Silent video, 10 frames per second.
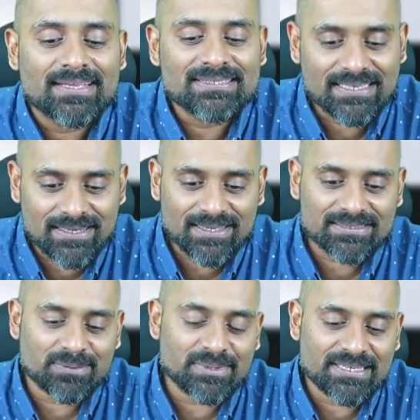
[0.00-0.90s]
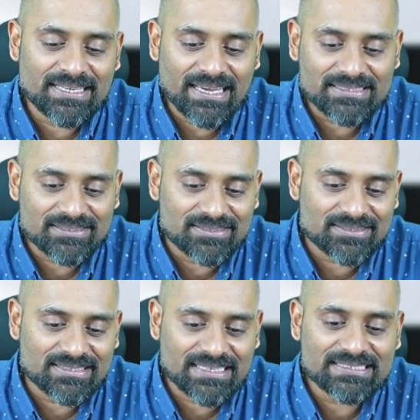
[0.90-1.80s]
Gina Sebin,
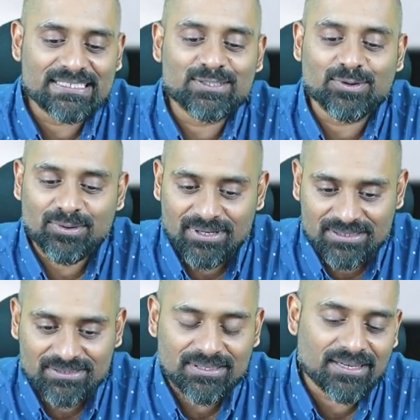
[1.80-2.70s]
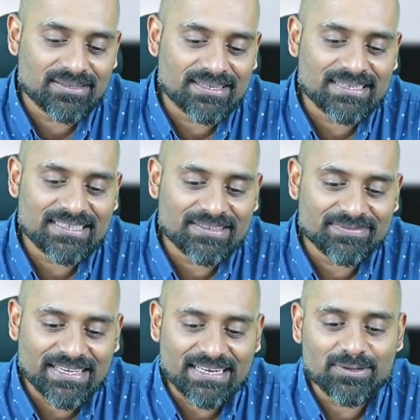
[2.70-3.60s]
yes, ready. Donna Shine, ready.
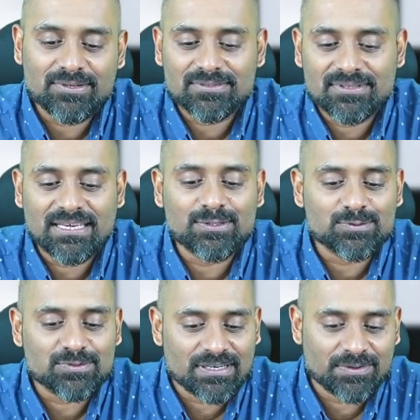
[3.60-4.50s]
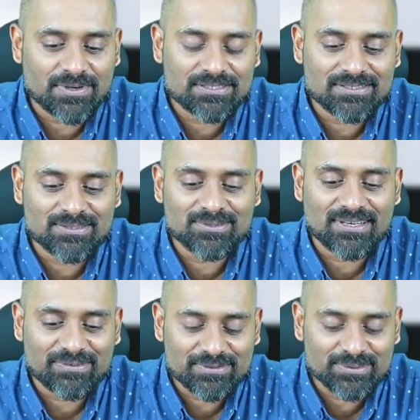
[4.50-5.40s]
Very good. Geetu Srinivasan, good
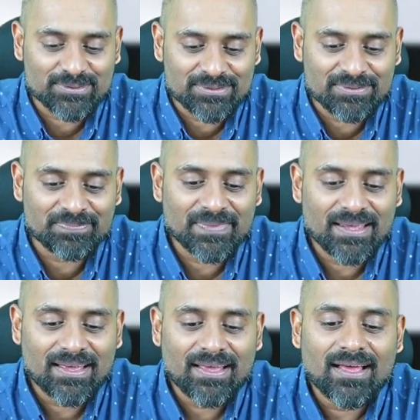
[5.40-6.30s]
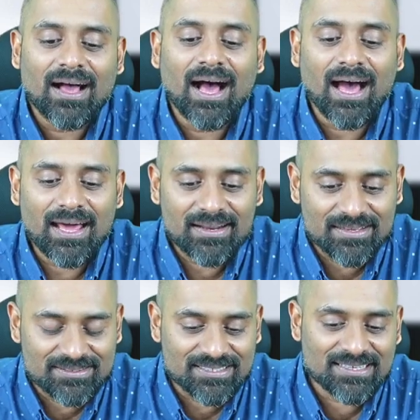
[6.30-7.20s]
afternoon.
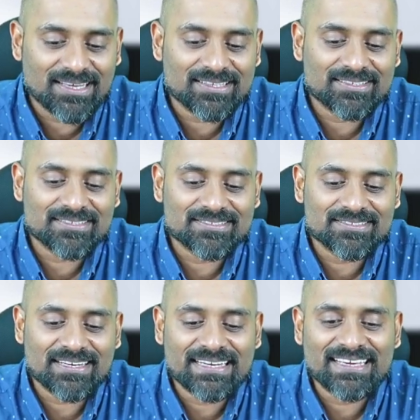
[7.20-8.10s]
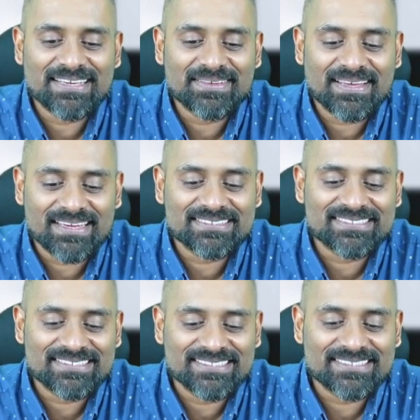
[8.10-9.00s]
Arya Jinath is ready.
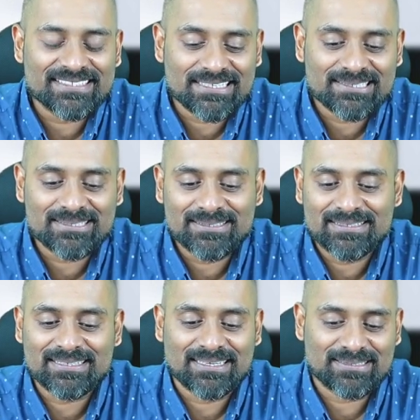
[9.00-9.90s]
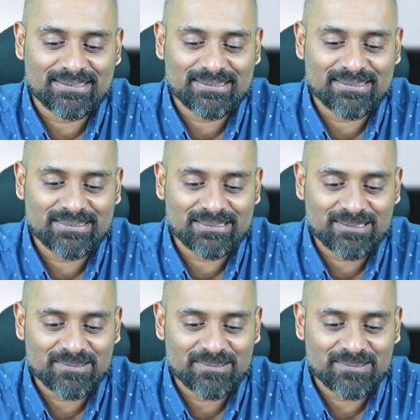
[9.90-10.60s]
Excellent, excellent, excellent.